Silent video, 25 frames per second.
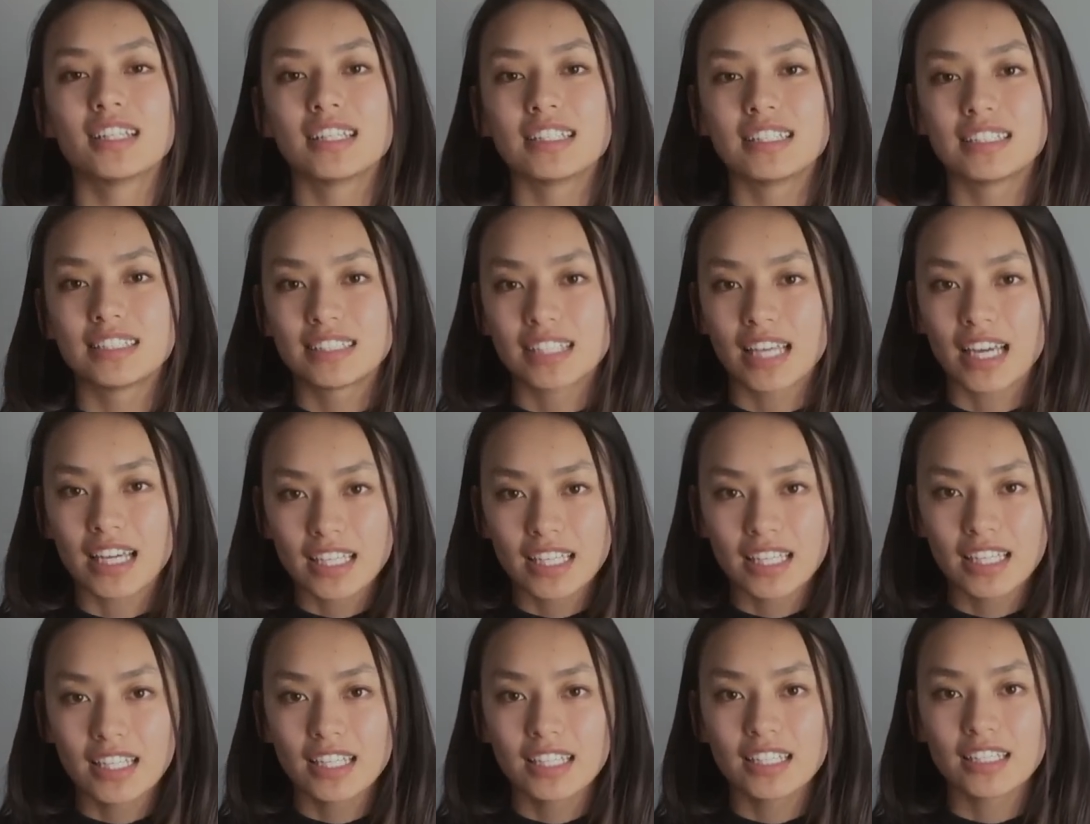
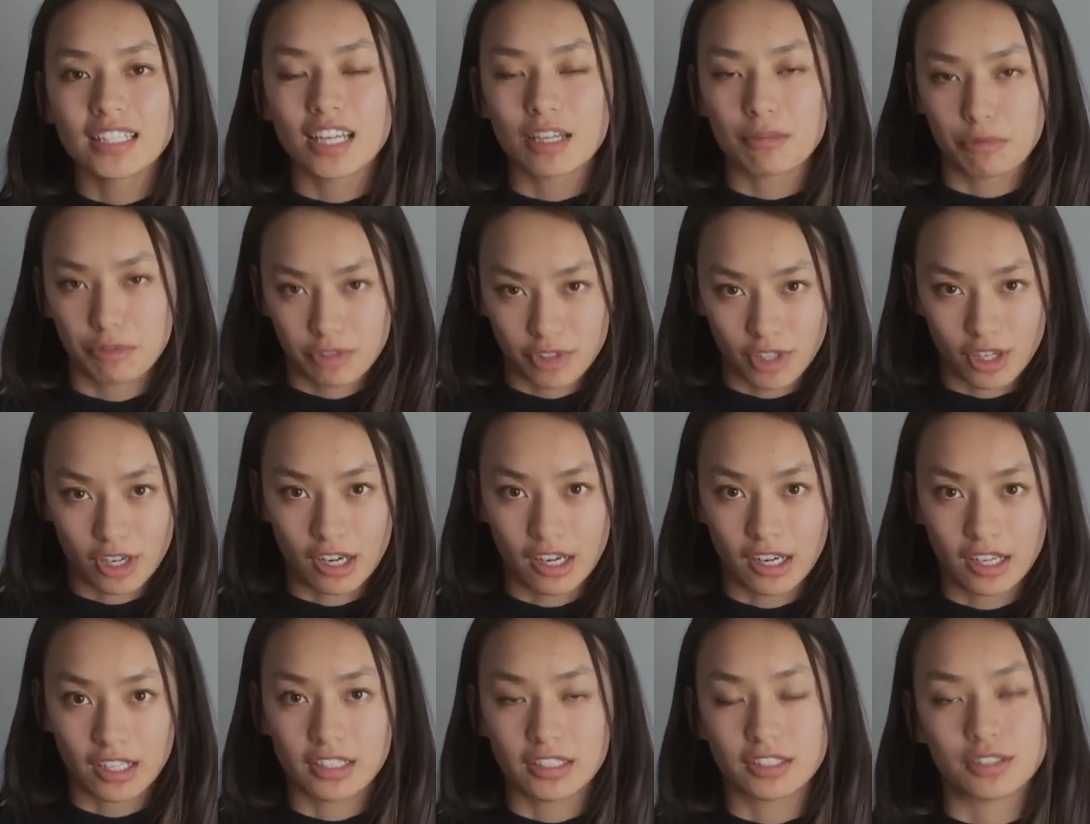Second type of
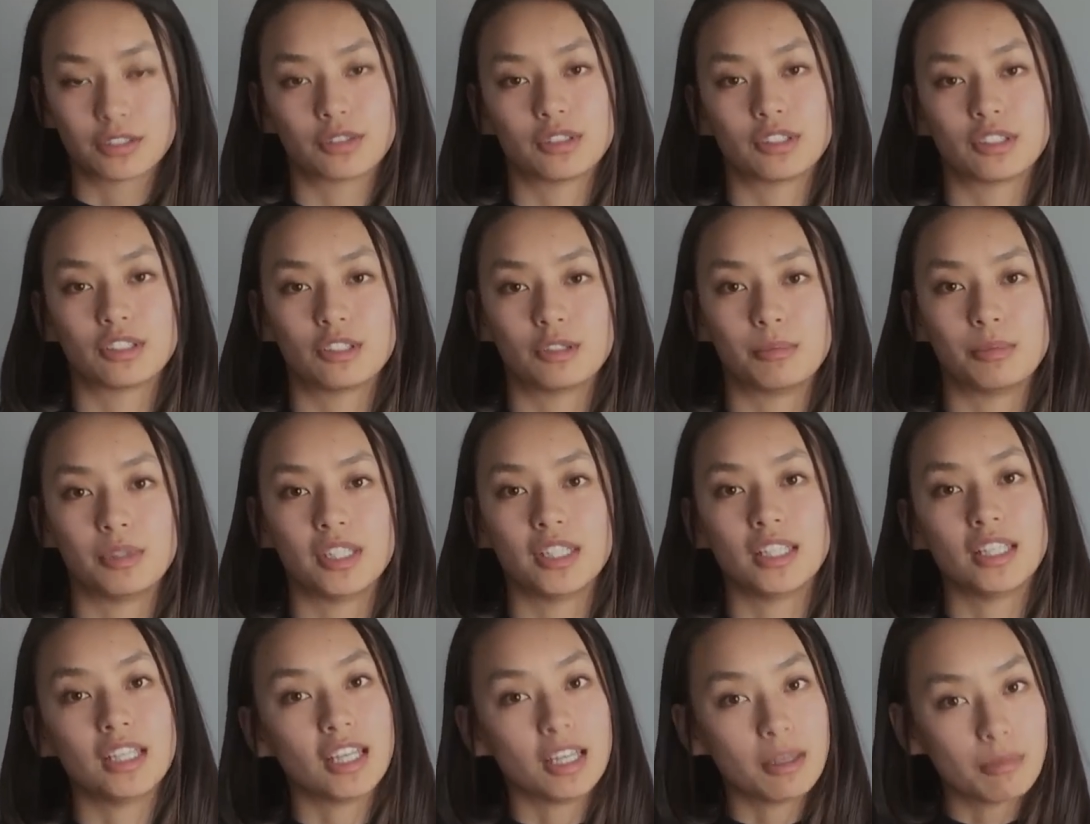card is going to
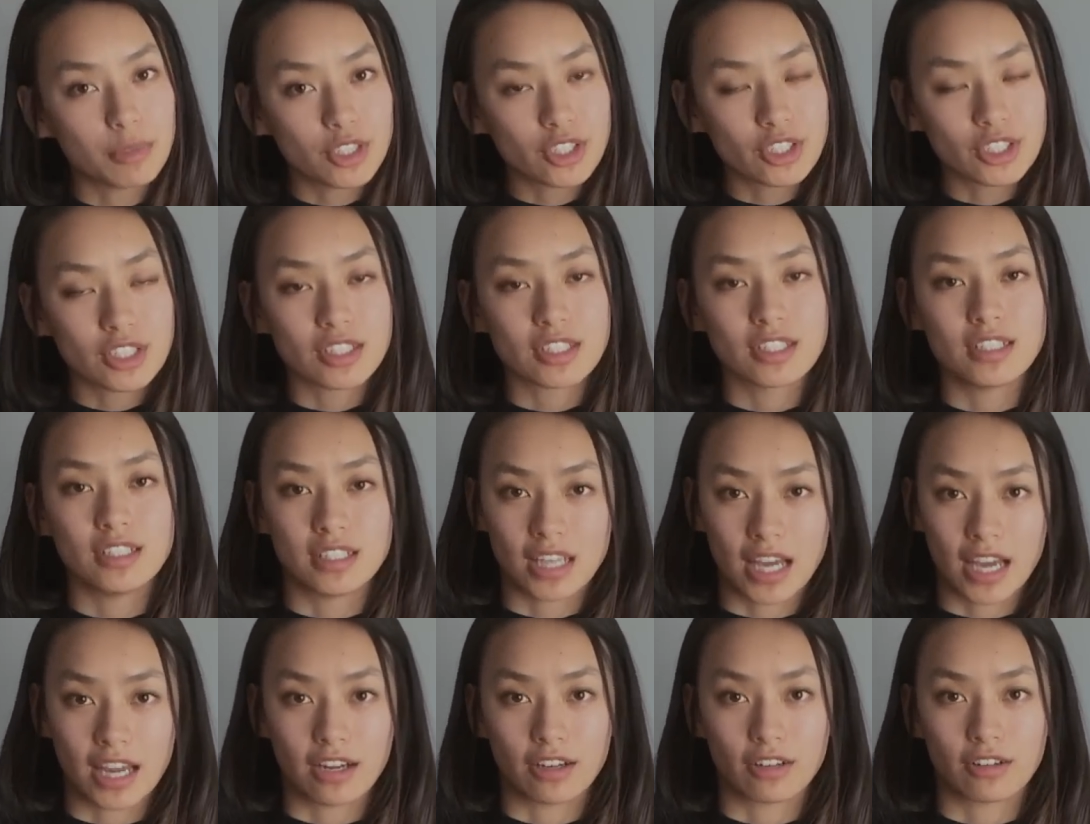be images and
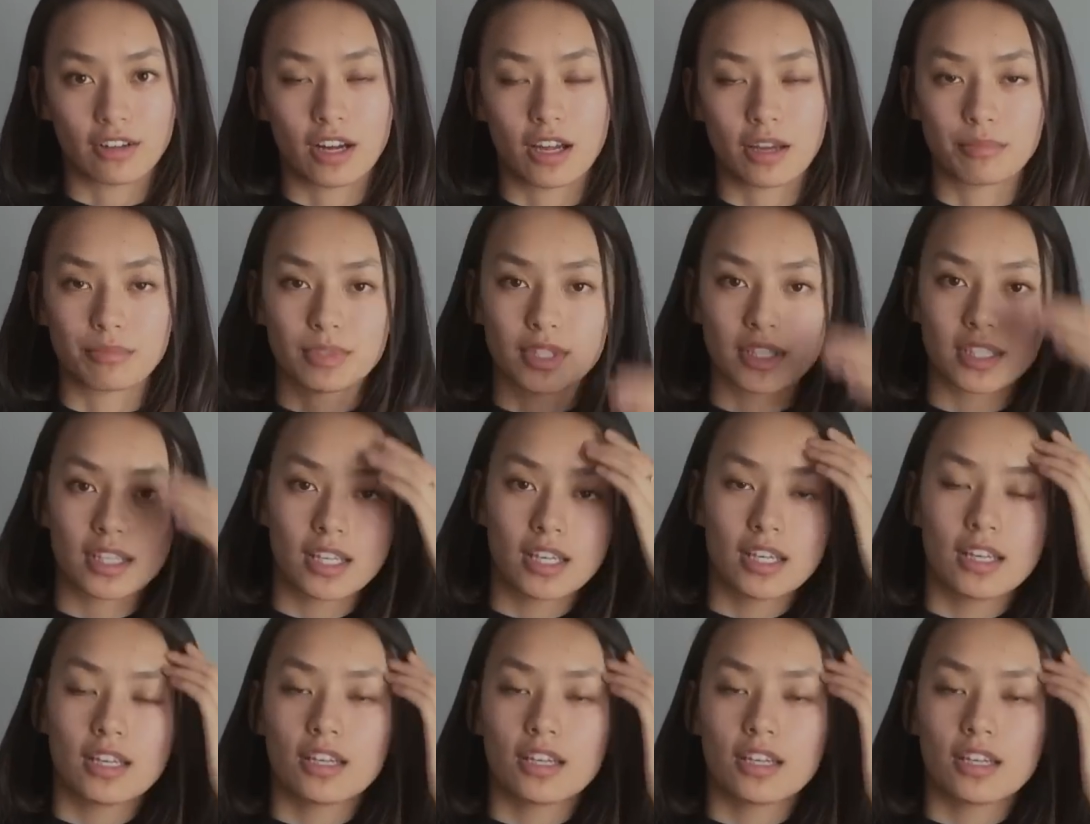diagrams.